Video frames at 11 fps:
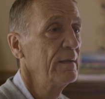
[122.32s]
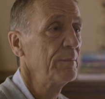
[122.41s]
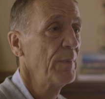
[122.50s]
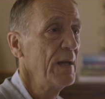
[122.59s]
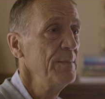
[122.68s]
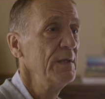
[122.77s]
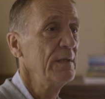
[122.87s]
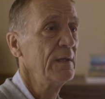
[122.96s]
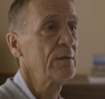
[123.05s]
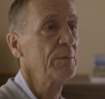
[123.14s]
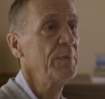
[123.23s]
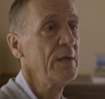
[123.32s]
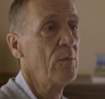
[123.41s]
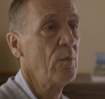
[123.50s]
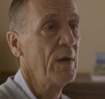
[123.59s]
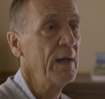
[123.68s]
that maybe there could be a
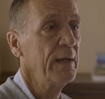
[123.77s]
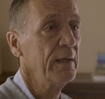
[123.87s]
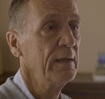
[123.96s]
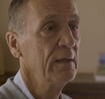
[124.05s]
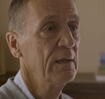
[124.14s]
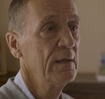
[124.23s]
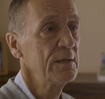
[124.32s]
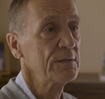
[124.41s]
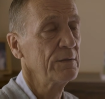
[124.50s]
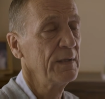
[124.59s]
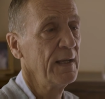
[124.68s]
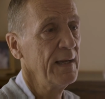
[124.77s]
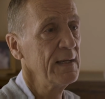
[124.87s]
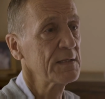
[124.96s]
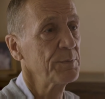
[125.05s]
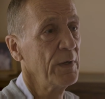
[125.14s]
way to
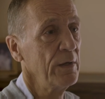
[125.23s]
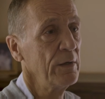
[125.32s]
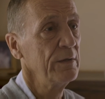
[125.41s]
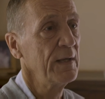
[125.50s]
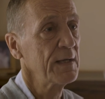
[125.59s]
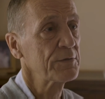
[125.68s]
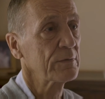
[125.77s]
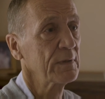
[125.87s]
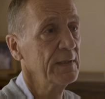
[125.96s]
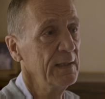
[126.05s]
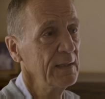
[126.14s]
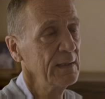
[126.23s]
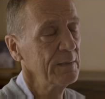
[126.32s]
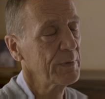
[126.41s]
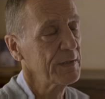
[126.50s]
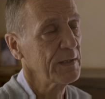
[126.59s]
enhance my own natural
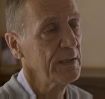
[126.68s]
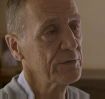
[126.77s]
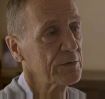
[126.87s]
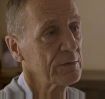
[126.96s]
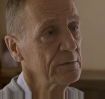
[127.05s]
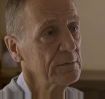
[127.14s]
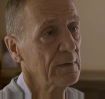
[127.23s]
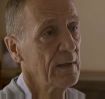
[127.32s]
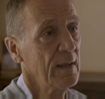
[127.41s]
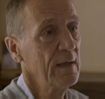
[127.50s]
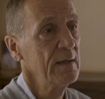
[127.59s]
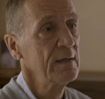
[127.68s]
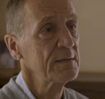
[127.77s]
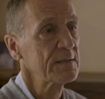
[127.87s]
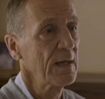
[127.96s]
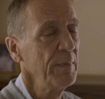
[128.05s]
healing potential
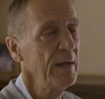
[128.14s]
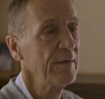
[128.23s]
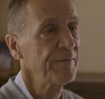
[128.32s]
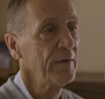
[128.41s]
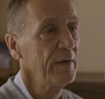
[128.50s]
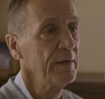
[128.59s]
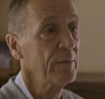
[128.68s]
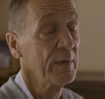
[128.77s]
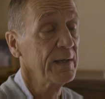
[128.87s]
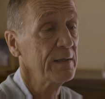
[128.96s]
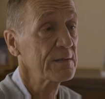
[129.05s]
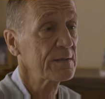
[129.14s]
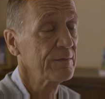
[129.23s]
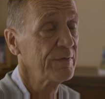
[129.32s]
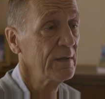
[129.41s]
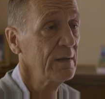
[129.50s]
and somehow find a way to
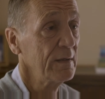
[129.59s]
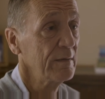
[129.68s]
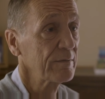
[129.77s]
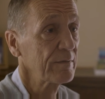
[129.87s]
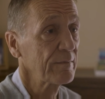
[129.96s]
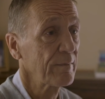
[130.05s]
survive.